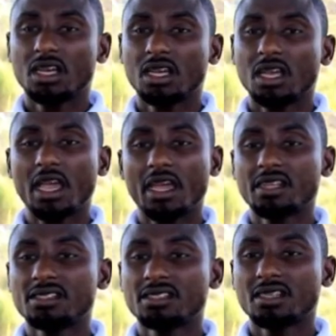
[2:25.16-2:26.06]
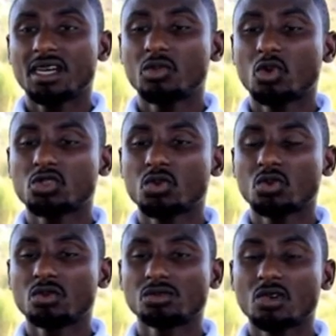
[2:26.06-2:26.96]
and I'm
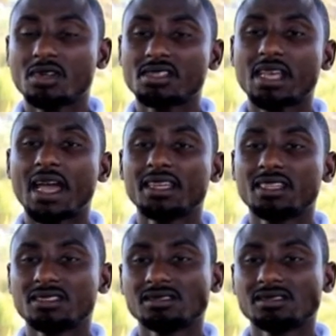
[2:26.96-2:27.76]
also on the side